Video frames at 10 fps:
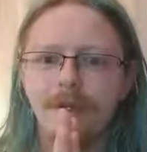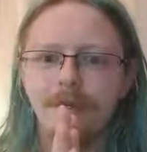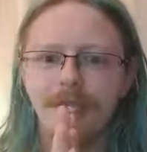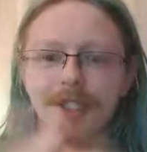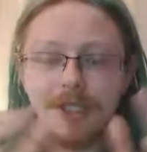
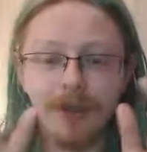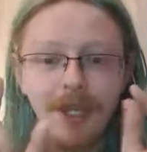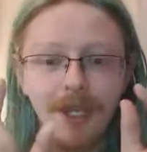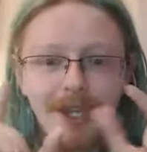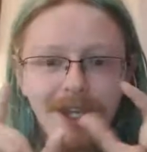Okay, so
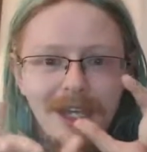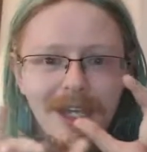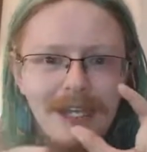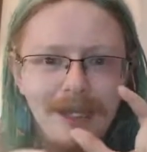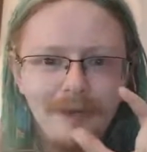
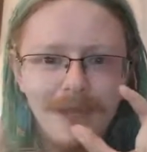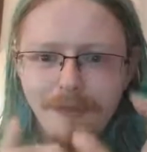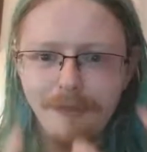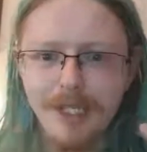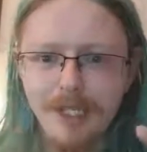
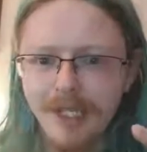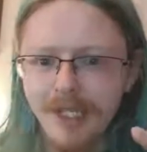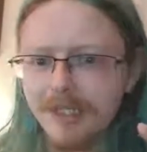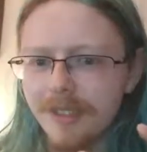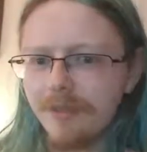FPGAs,